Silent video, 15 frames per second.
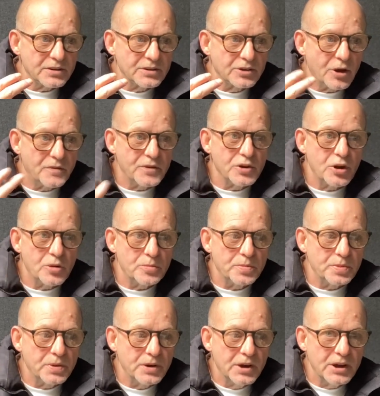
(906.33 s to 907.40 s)
covering up
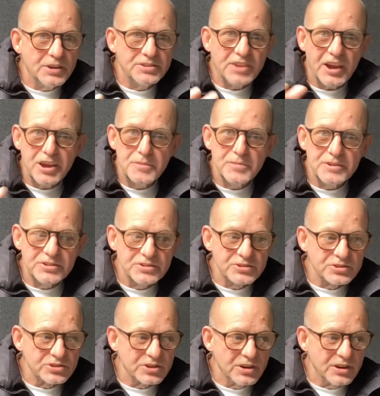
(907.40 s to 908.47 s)

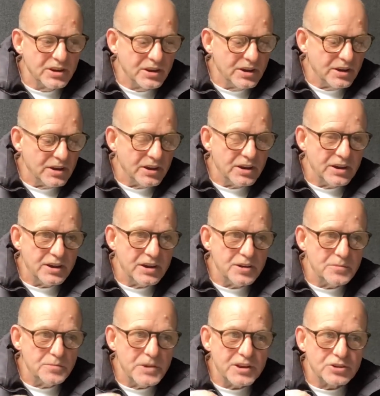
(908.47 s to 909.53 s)
timings,
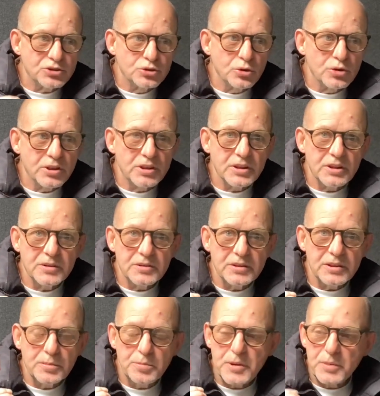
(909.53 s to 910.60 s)
making sure that
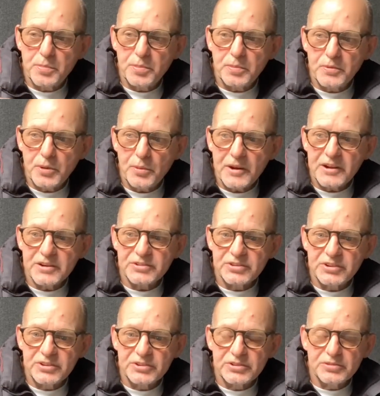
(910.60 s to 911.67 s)
the people, the
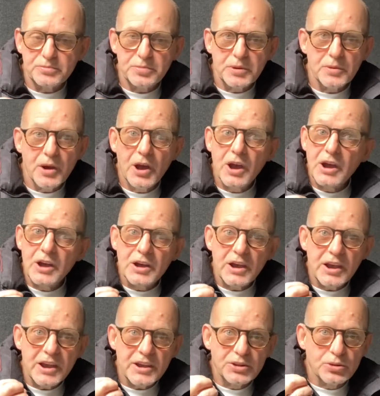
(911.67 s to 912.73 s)
witnesses and people
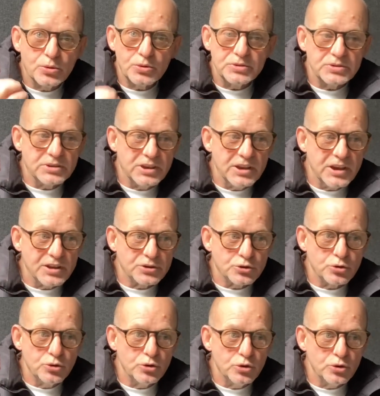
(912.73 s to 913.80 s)
don't give a
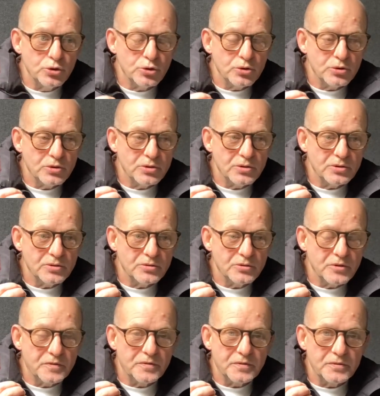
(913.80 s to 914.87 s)
true
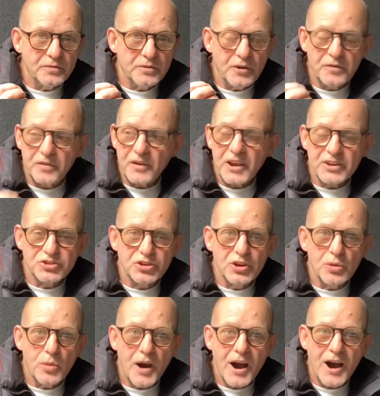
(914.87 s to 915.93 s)
reflection
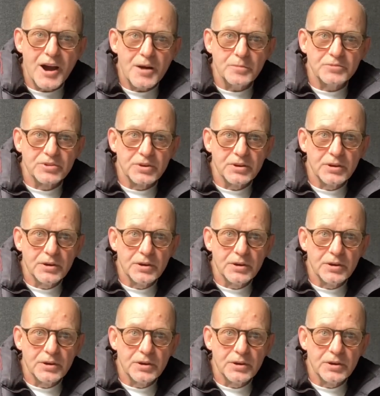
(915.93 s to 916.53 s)
of what happened.